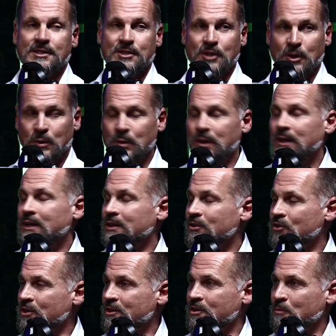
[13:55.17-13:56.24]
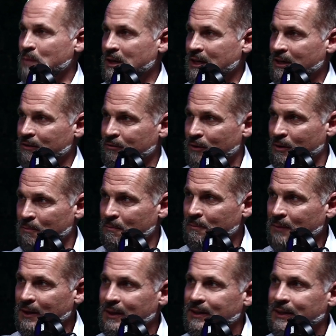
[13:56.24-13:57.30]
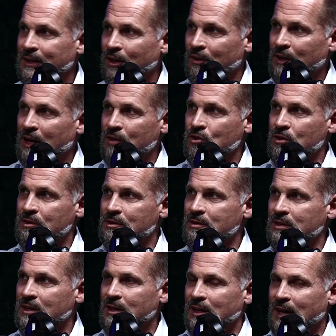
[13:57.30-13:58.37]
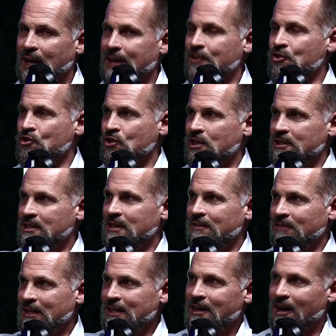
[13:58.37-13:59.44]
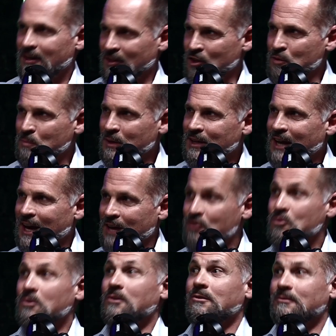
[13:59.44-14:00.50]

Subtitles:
So she's speaking from, not just HGTV knowledge, but actual